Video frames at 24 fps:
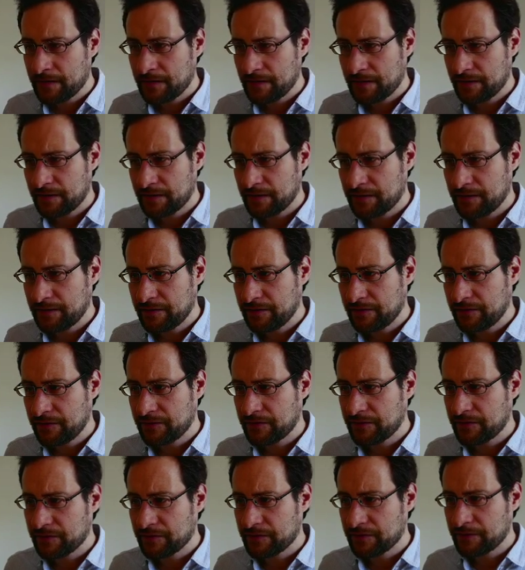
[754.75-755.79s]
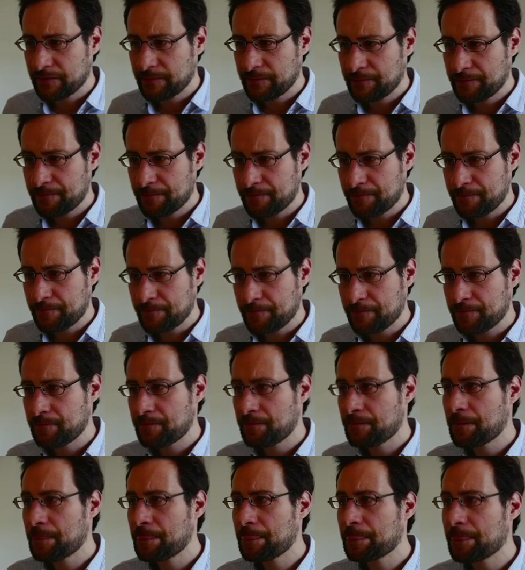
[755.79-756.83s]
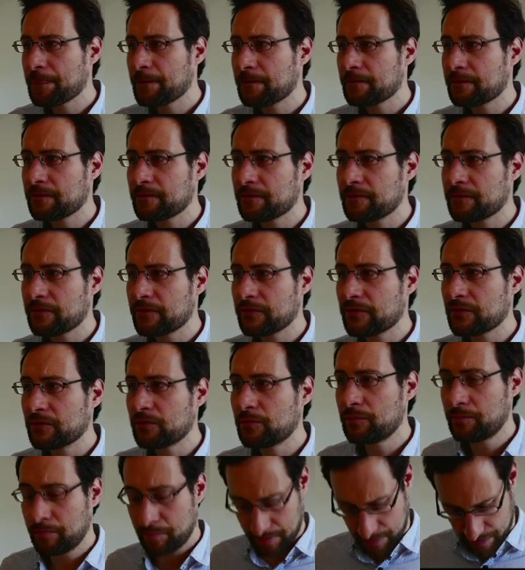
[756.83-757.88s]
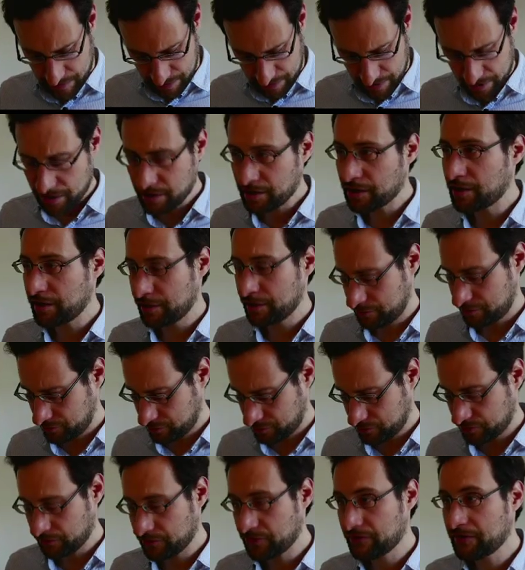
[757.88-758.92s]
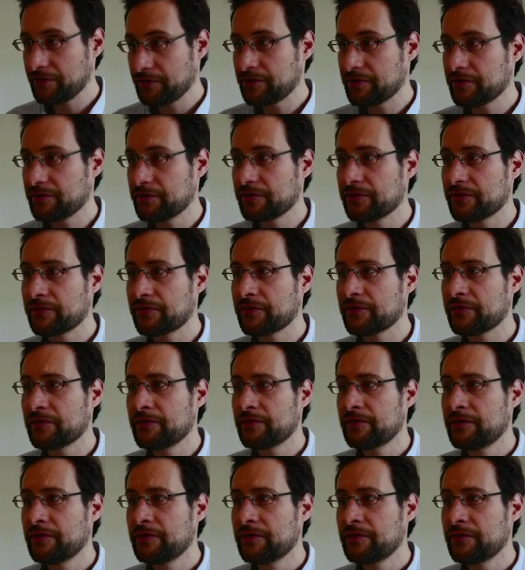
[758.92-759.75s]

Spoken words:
And so PyCairo, that is